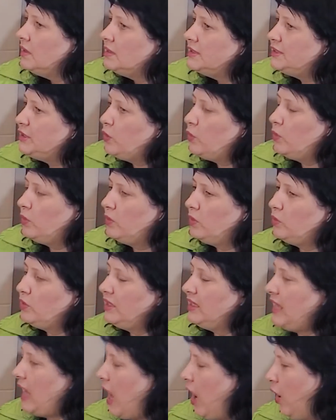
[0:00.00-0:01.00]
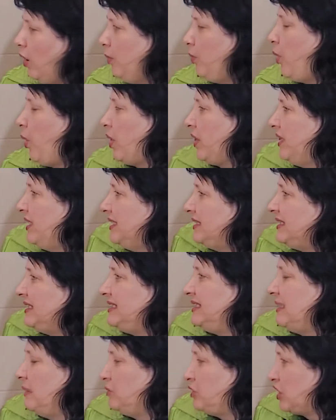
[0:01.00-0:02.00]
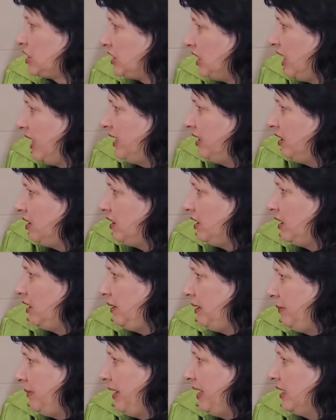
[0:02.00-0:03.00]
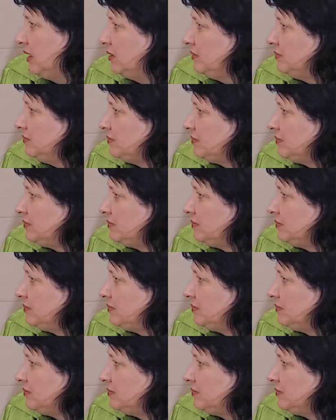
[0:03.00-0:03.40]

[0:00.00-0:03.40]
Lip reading: So how important is the subject line on an email?